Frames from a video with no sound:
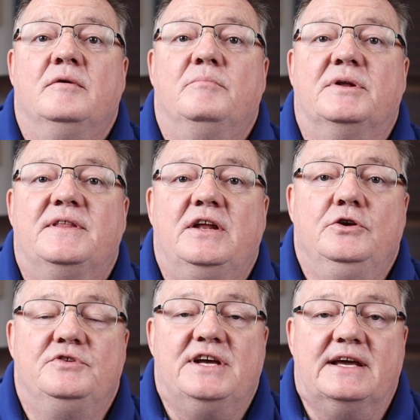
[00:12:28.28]
but then
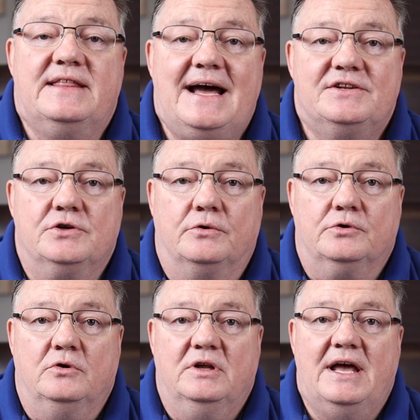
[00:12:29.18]
you take that
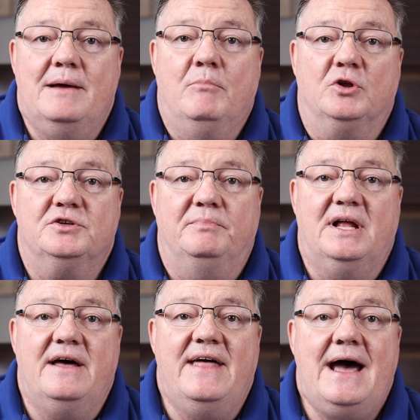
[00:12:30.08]
total and
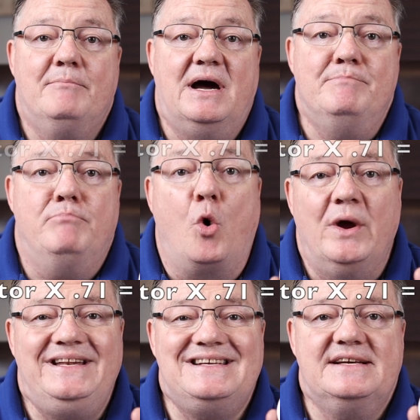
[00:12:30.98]
multiply that by
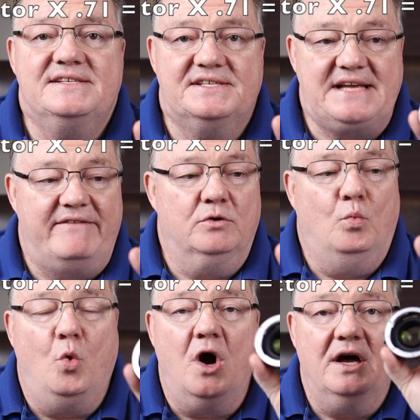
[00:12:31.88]

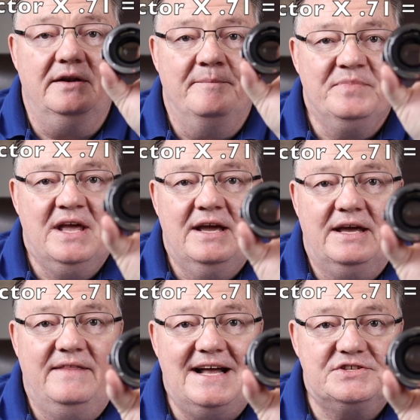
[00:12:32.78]
0.71,
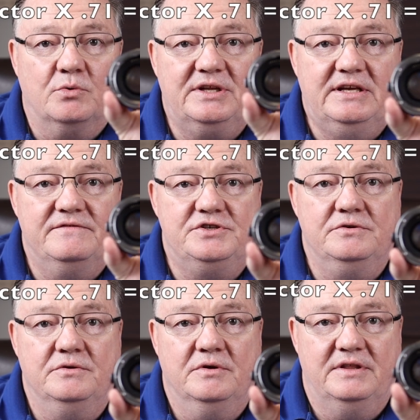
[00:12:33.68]
and that's what gives
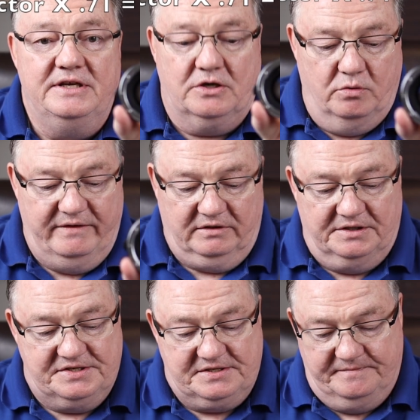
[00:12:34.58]
you the
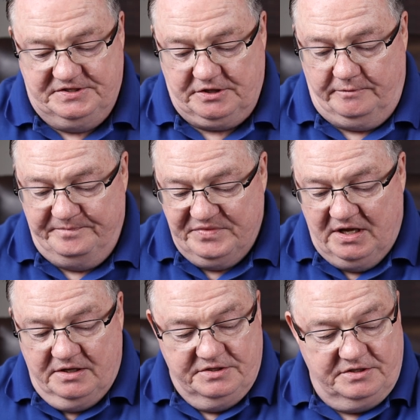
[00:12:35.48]
equivalence. So
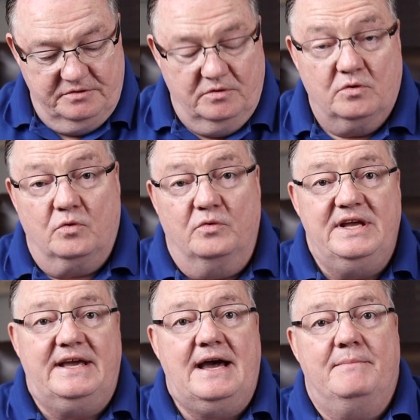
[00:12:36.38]
to
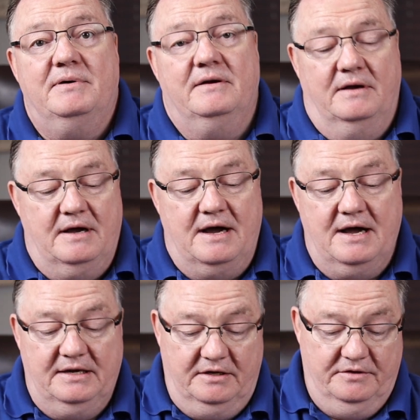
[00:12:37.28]
recap
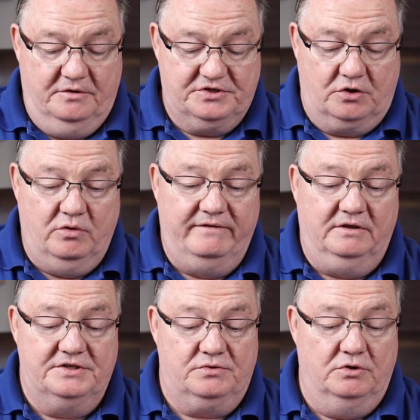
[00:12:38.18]
on those
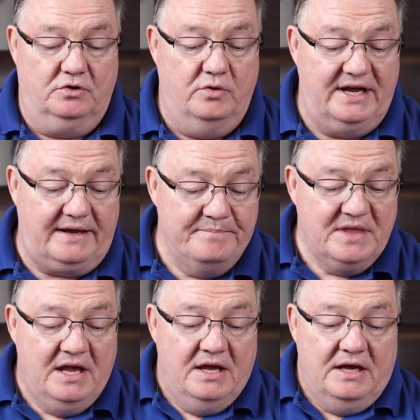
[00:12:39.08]
equivalents real quick,
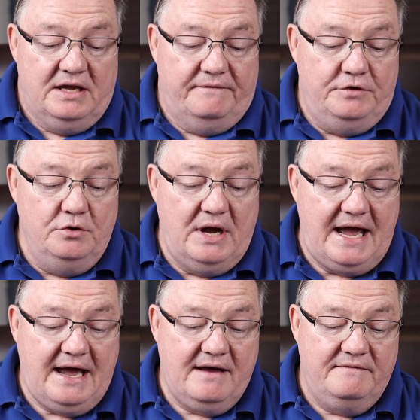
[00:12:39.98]
if you
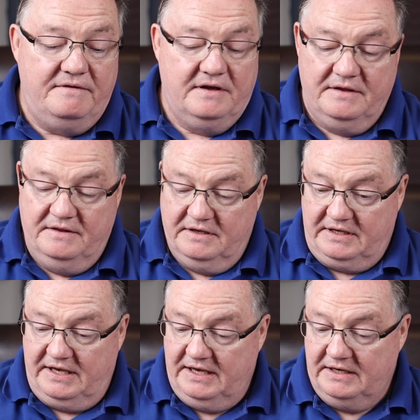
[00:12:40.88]
have the
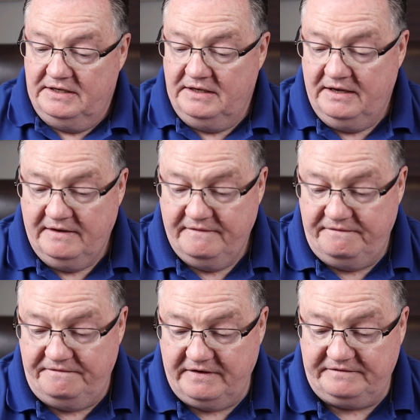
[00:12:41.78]
Canon
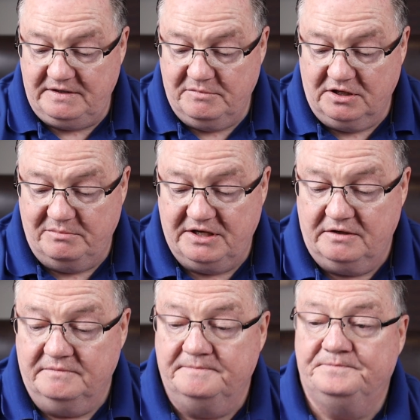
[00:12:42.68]
50mm